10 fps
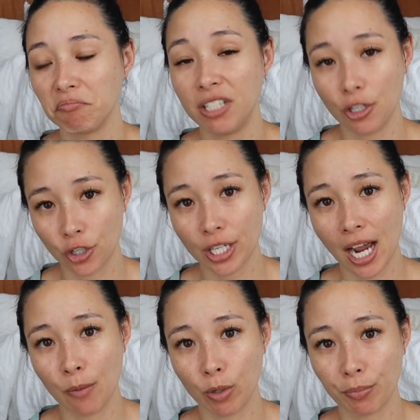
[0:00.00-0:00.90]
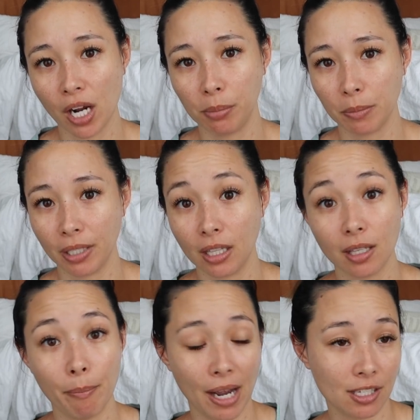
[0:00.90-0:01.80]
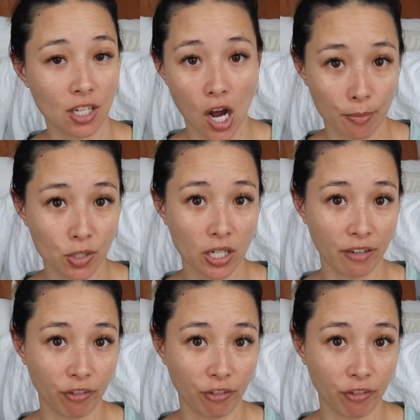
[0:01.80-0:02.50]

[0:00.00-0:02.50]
dinner time would probably be the best option.